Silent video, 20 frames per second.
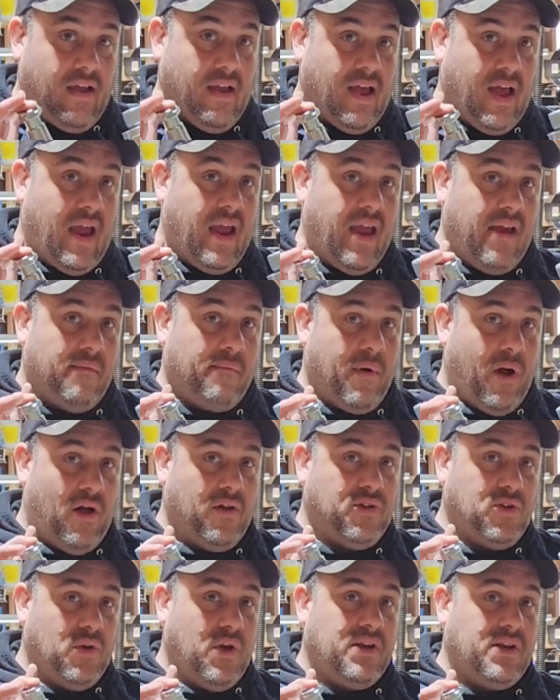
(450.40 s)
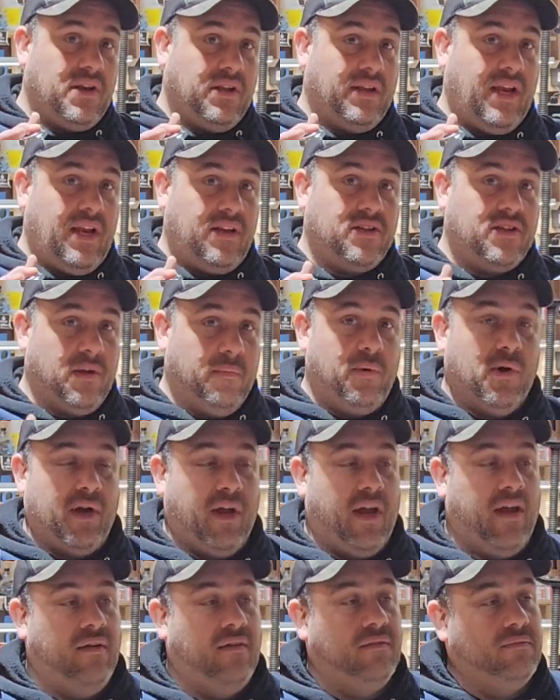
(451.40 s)
I have ball joint deletes to
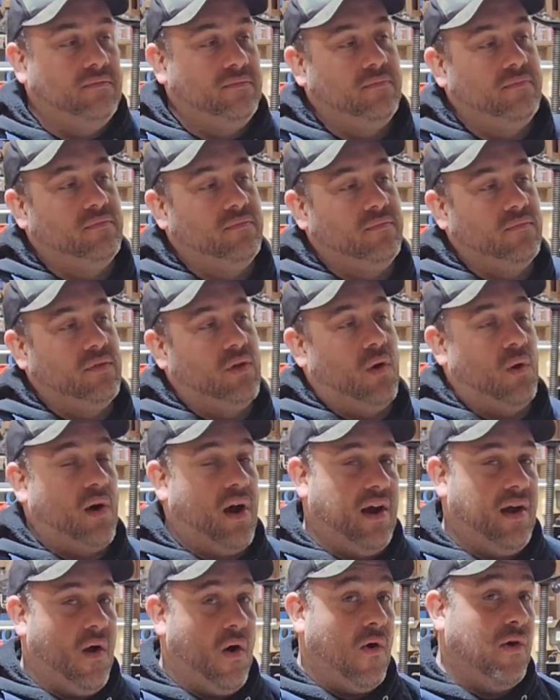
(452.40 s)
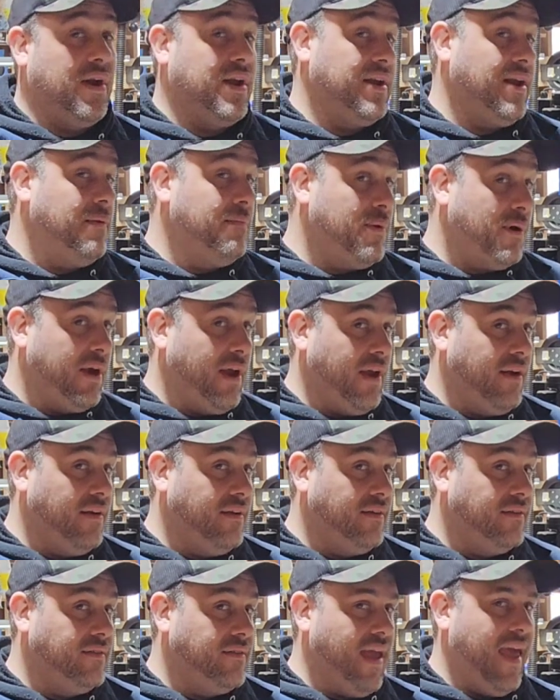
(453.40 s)
put in, or I already did put
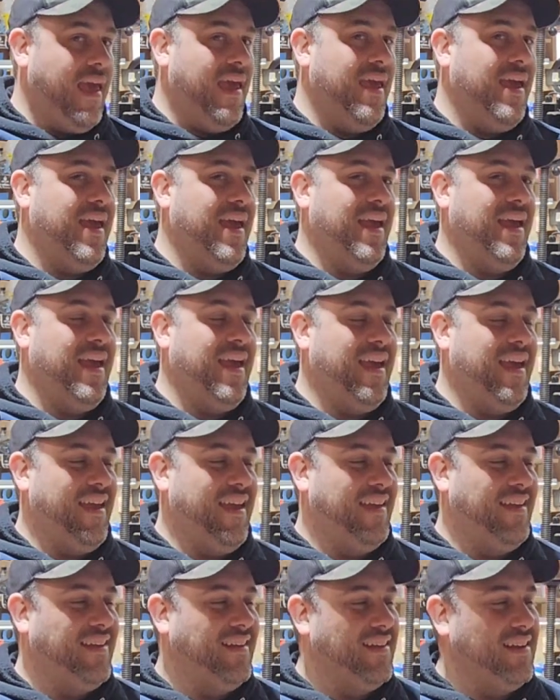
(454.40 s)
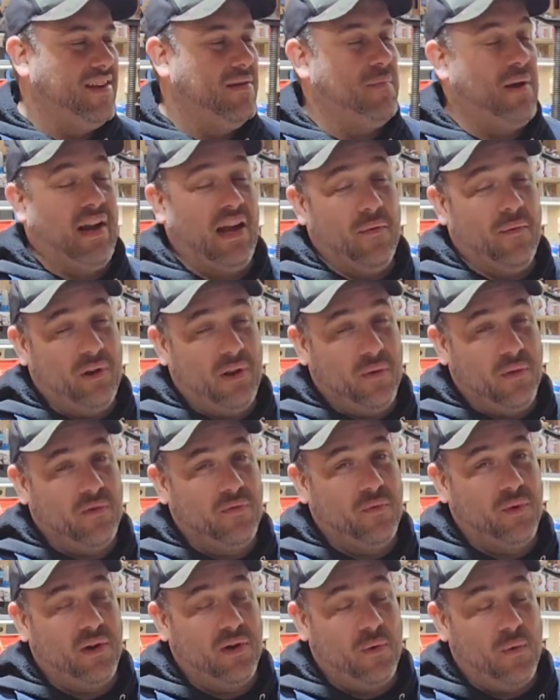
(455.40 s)
in, depending on
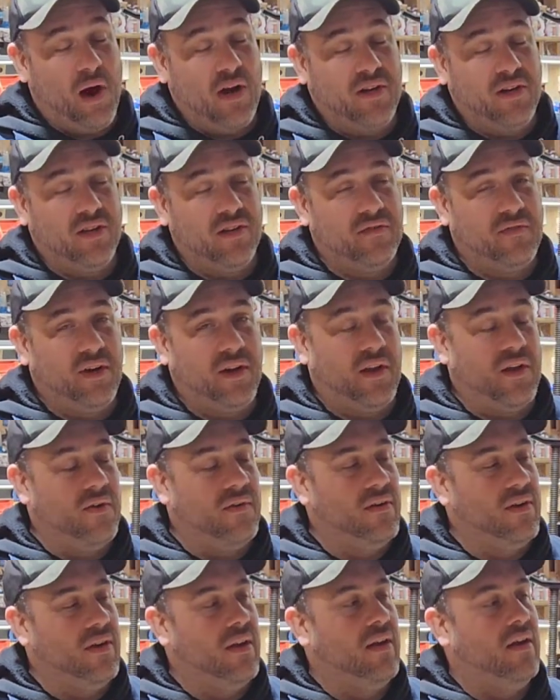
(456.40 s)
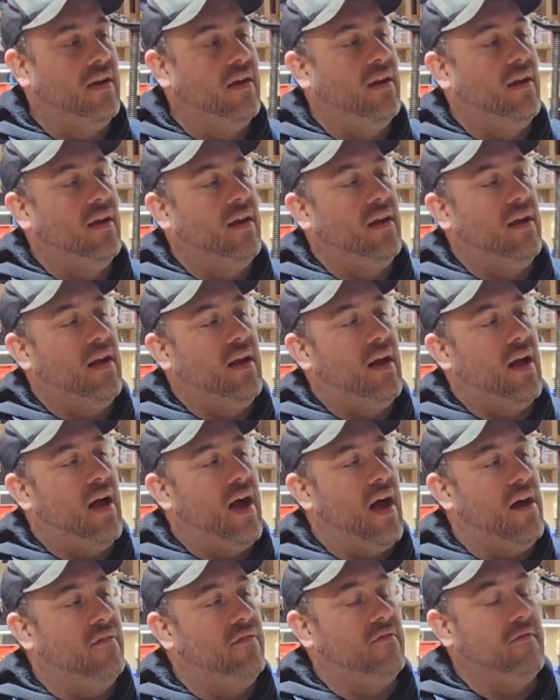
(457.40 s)
when you're watching this video,
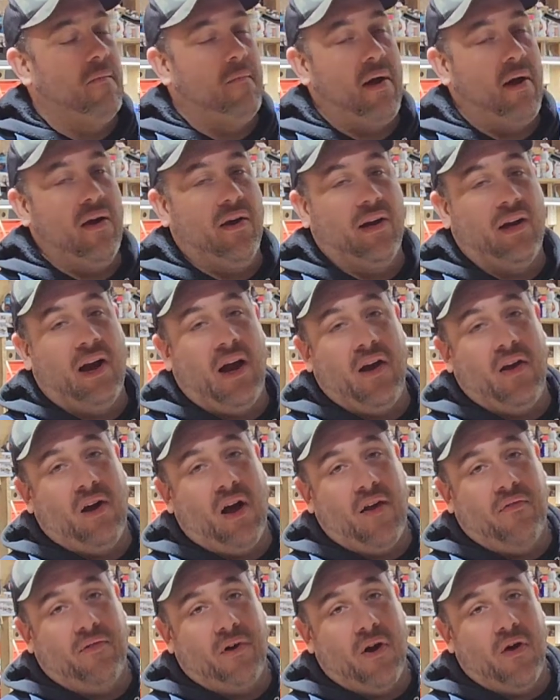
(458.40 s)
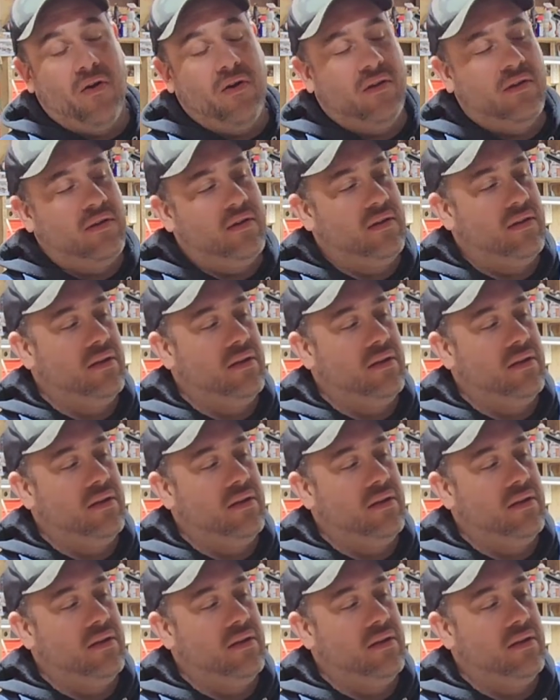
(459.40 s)
from American Iron Off-Road.